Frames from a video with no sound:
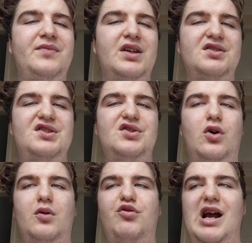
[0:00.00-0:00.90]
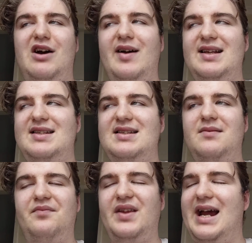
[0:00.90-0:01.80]
sword prowess,
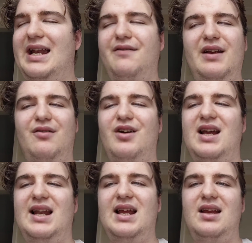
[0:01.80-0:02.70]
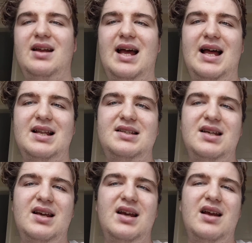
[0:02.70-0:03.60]
anything really. And
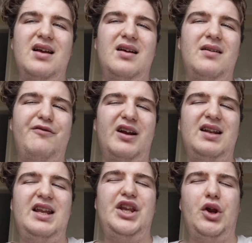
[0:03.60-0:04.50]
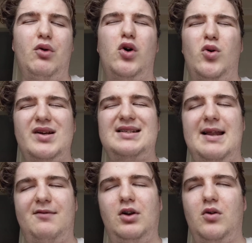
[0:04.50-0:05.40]
frankly, you always
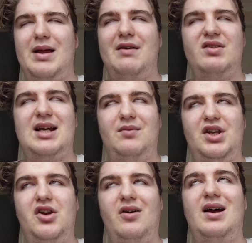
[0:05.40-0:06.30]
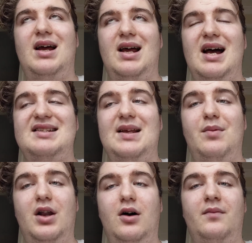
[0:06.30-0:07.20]
level up every time you do a
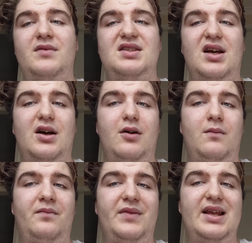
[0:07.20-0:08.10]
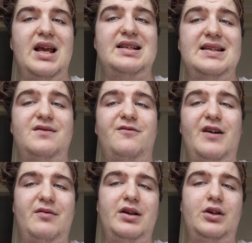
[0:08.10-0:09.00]
seminar, so it is
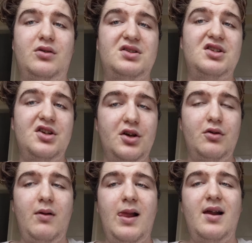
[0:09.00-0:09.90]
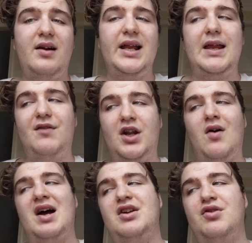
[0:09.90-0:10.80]
very good to do, even though
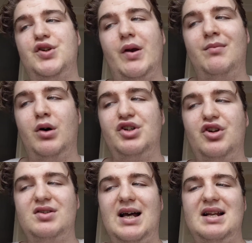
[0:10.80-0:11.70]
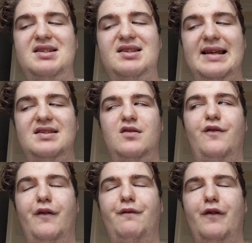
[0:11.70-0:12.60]
I don't do it much because I tend to
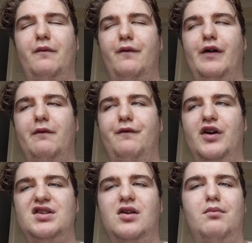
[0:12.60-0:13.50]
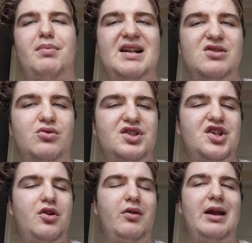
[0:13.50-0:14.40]
focus on battles
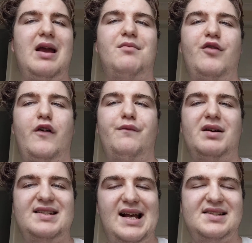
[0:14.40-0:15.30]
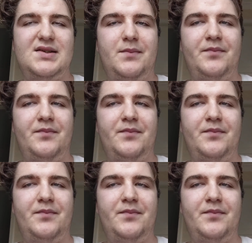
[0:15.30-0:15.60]
to improve my stats.